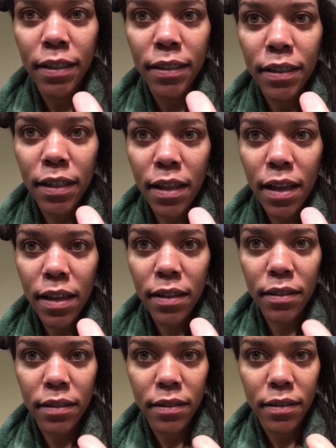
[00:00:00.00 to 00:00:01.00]
see
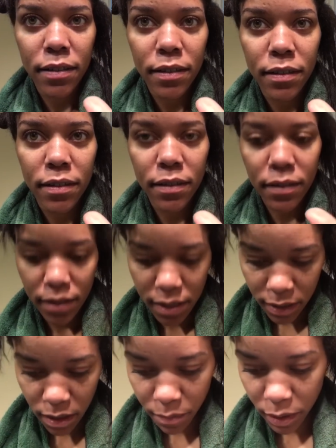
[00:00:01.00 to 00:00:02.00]
that?
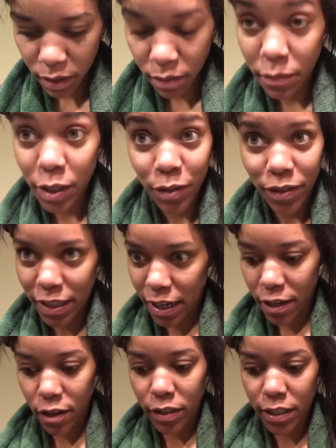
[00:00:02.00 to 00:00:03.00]
That's how much I'm using. I
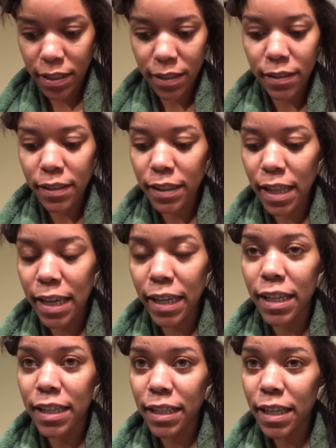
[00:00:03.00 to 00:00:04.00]
know it doesn't look like
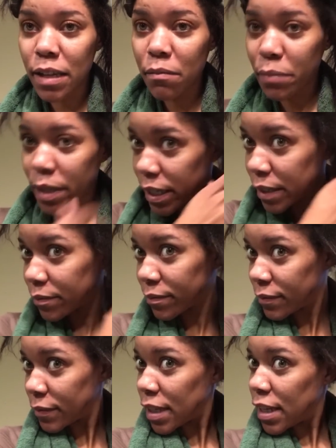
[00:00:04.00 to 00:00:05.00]
anything, but
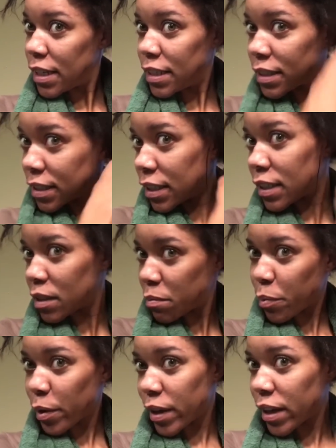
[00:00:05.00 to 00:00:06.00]
it's going to
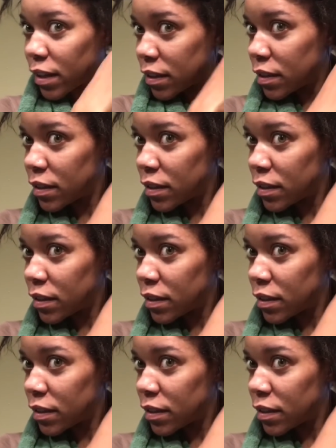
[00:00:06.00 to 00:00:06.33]
spread.